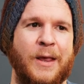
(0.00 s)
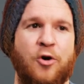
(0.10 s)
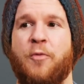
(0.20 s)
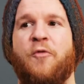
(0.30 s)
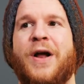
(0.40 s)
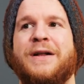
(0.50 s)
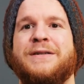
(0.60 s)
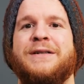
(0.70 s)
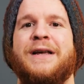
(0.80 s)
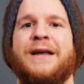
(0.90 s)
A group of
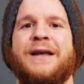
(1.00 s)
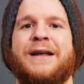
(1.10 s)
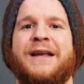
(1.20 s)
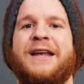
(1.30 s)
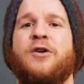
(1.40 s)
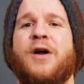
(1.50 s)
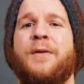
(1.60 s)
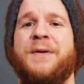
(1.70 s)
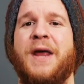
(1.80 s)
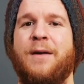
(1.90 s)
friends getting
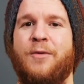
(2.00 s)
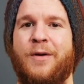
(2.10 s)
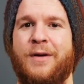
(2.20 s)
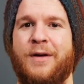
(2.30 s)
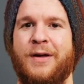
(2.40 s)
around the table,